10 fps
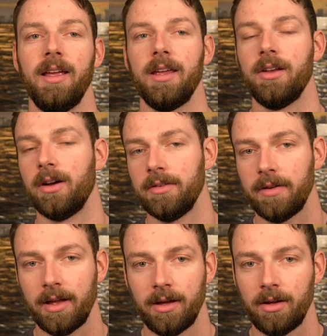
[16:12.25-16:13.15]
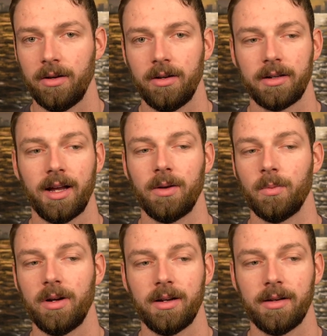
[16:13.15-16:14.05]
I've got
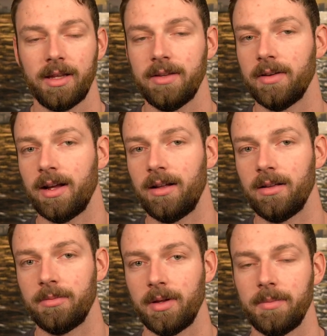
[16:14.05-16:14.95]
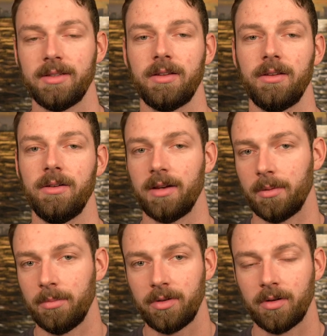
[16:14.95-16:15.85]
one eval, maybe two, and I
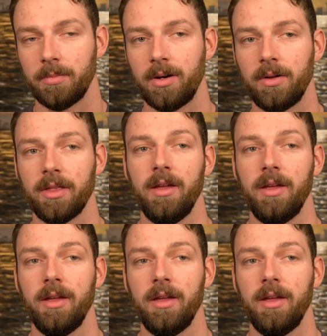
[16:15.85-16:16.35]
blew them both.